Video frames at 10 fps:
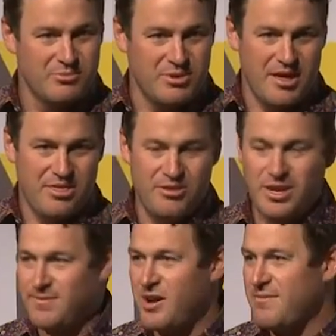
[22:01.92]
a
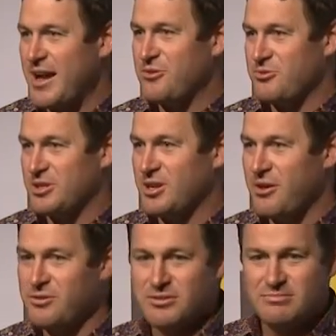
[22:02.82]
3,500
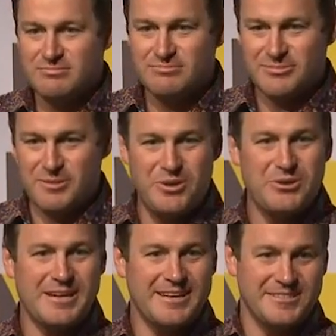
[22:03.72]
node computing
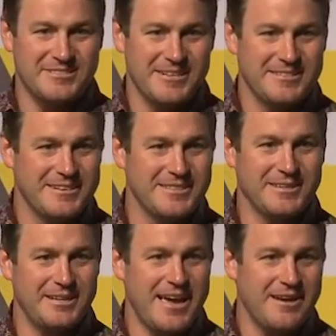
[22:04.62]
cluster in the
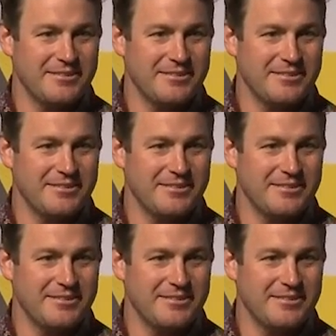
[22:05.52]
cloud.